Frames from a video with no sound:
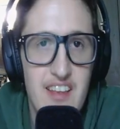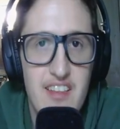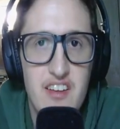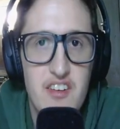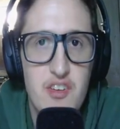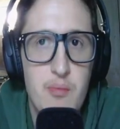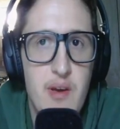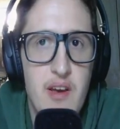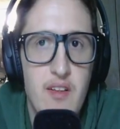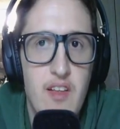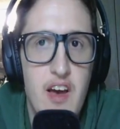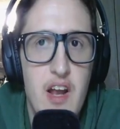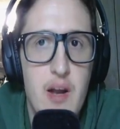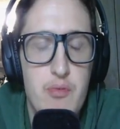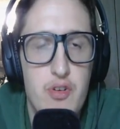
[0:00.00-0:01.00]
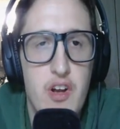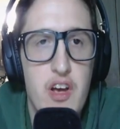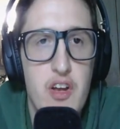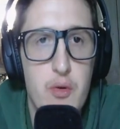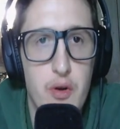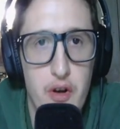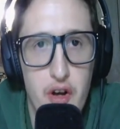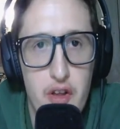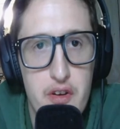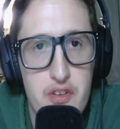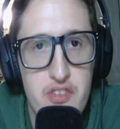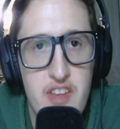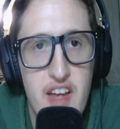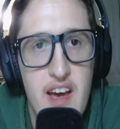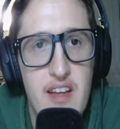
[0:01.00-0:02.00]
just make a lineup? Should I do another
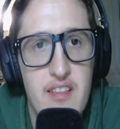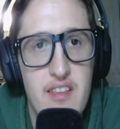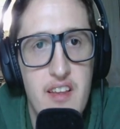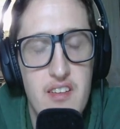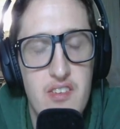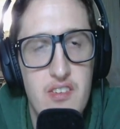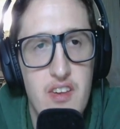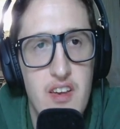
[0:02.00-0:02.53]
stat that's